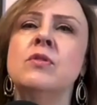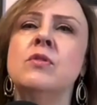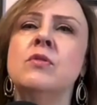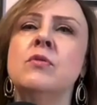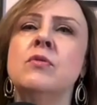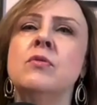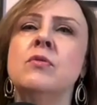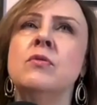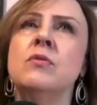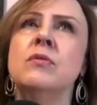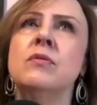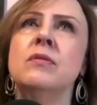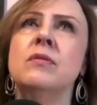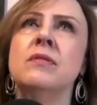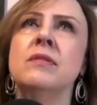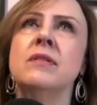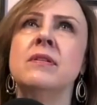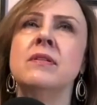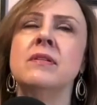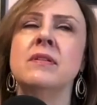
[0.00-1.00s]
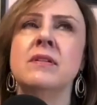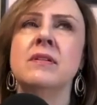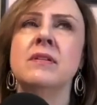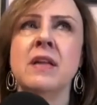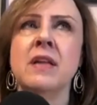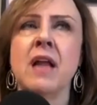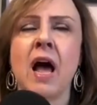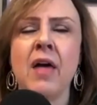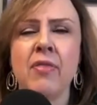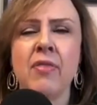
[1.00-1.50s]
to
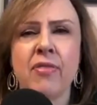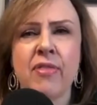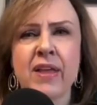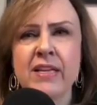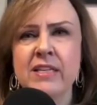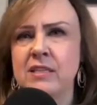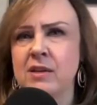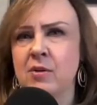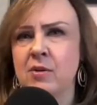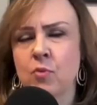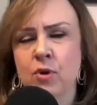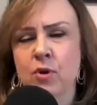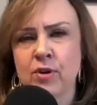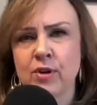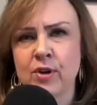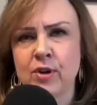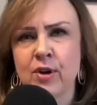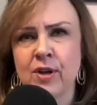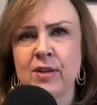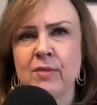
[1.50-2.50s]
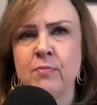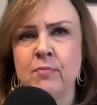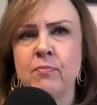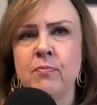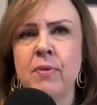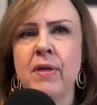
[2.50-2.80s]
not things that weren't good,